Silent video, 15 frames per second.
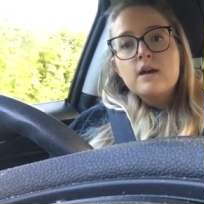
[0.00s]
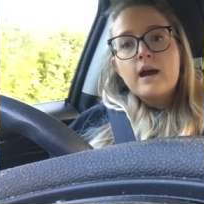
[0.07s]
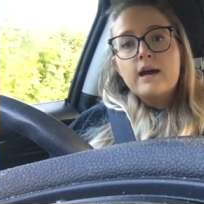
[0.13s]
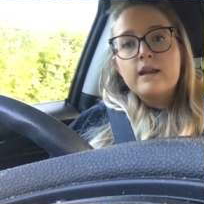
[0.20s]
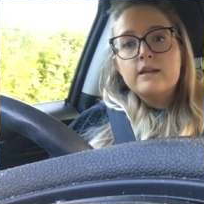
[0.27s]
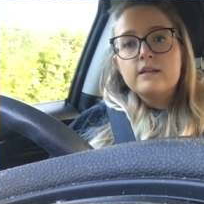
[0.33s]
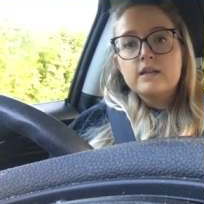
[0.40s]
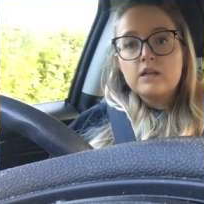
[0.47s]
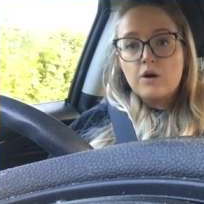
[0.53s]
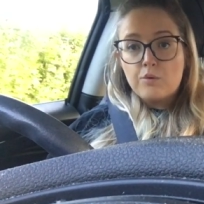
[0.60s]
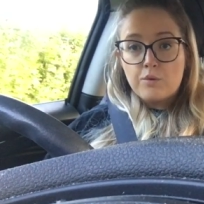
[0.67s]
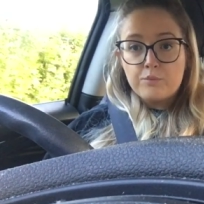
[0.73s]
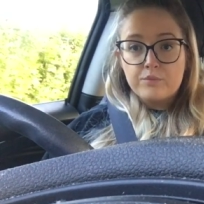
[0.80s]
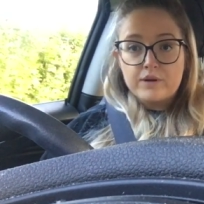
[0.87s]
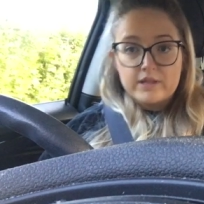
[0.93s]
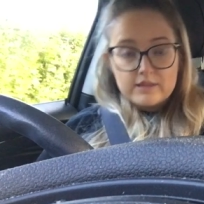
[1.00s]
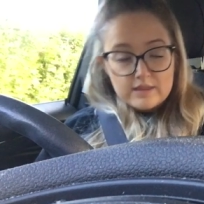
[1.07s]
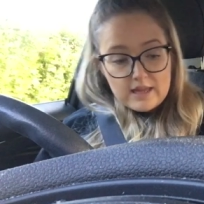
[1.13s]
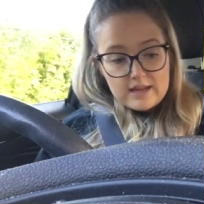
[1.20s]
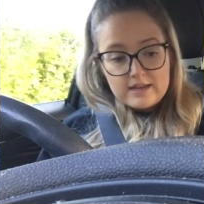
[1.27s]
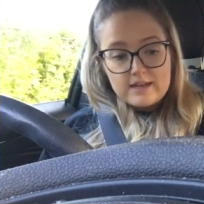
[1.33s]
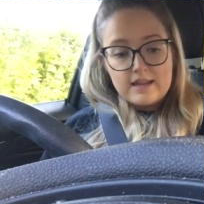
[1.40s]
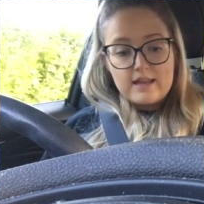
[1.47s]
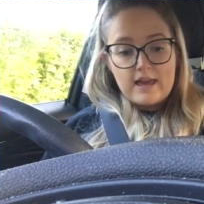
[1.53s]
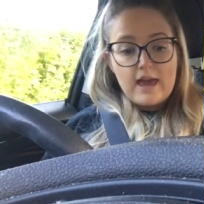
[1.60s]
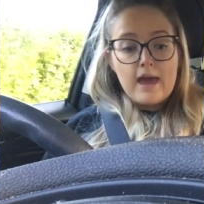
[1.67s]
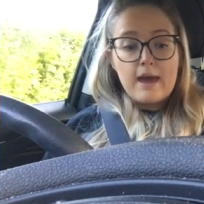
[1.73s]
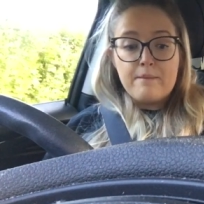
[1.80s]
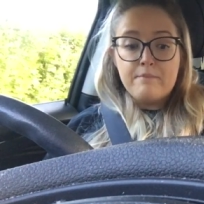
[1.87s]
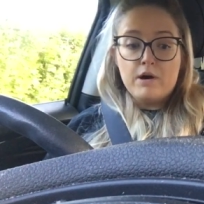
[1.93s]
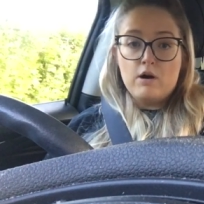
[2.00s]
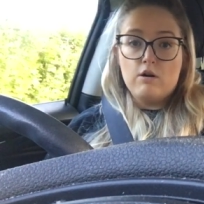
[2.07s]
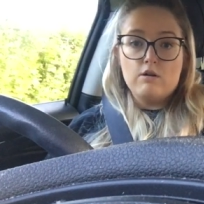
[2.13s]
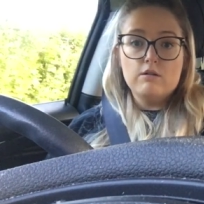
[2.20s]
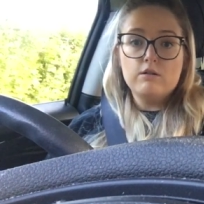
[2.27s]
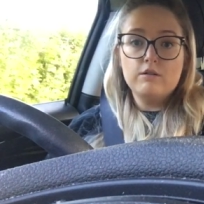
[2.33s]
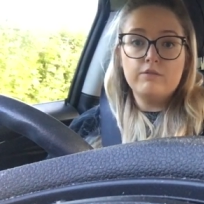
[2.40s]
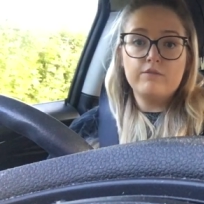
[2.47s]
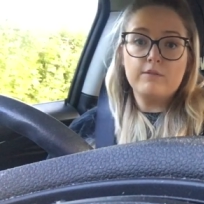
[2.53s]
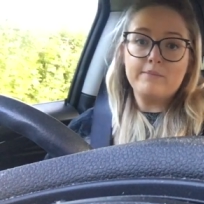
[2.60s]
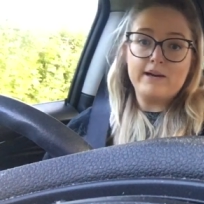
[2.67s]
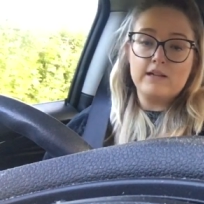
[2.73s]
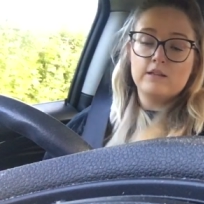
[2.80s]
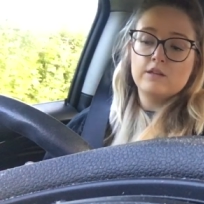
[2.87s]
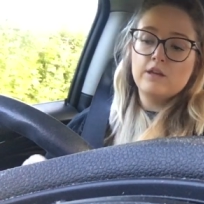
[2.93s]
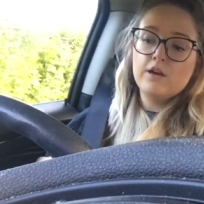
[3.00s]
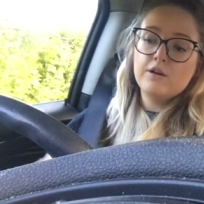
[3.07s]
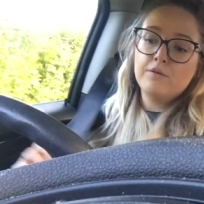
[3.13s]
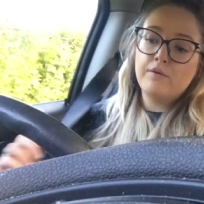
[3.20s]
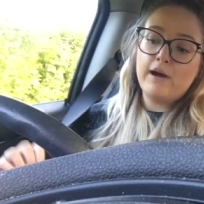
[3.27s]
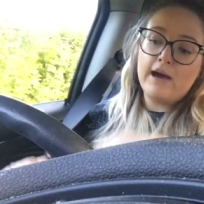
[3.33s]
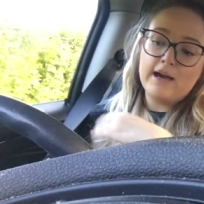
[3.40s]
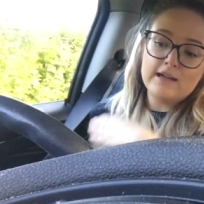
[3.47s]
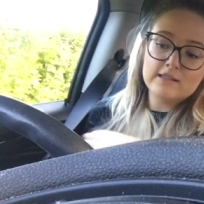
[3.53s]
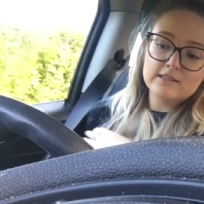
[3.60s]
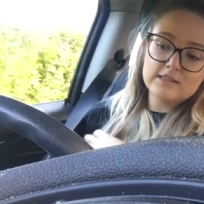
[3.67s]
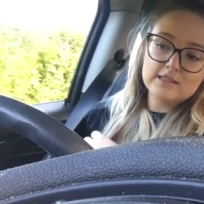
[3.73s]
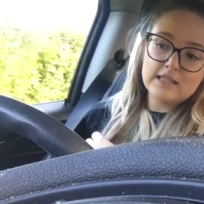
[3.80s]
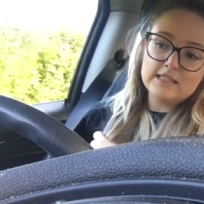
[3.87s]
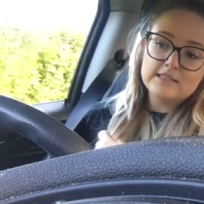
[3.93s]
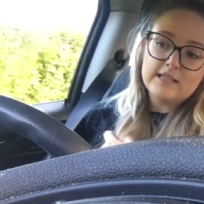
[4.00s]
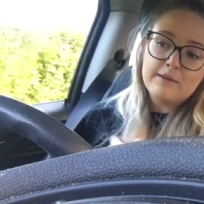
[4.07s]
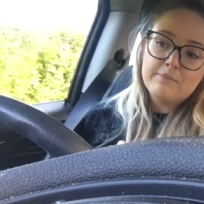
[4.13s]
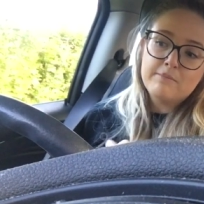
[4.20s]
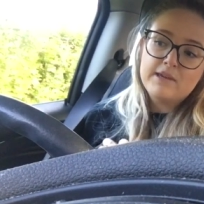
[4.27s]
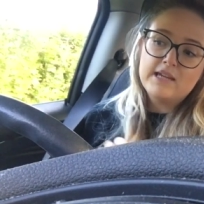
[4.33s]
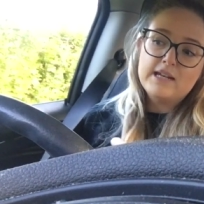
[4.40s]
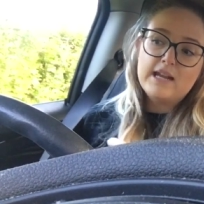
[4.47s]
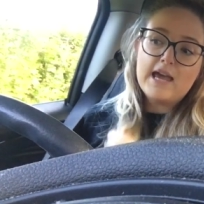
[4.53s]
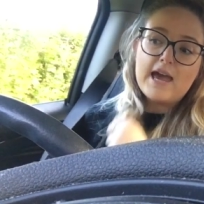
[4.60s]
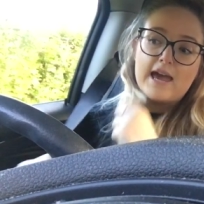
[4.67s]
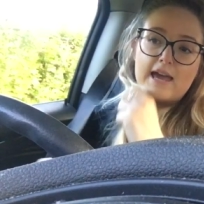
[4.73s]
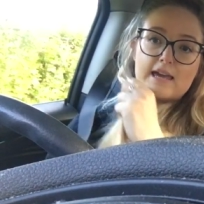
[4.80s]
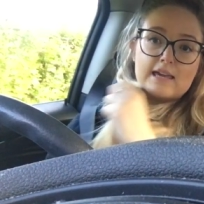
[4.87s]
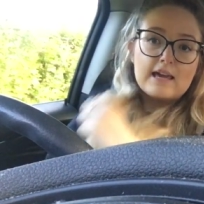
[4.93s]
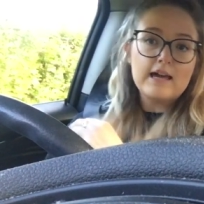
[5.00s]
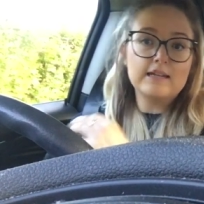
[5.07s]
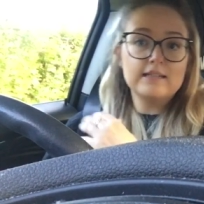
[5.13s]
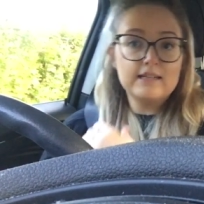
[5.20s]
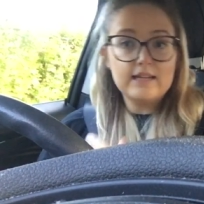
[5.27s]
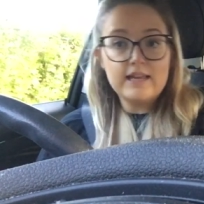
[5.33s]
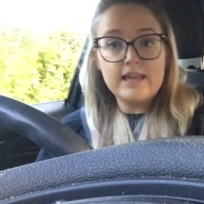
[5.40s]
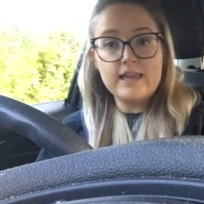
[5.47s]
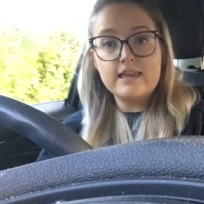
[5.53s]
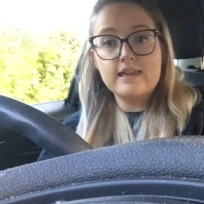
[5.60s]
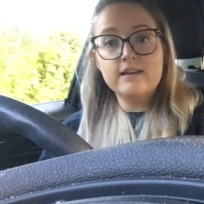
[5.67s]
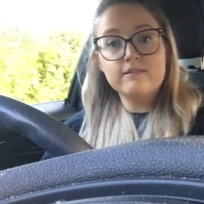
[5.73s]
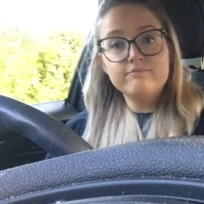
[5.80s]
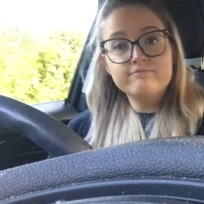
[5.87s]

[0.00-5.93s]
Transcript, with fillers: and I got one with an M on for Matthew, and they sent me an A and an E.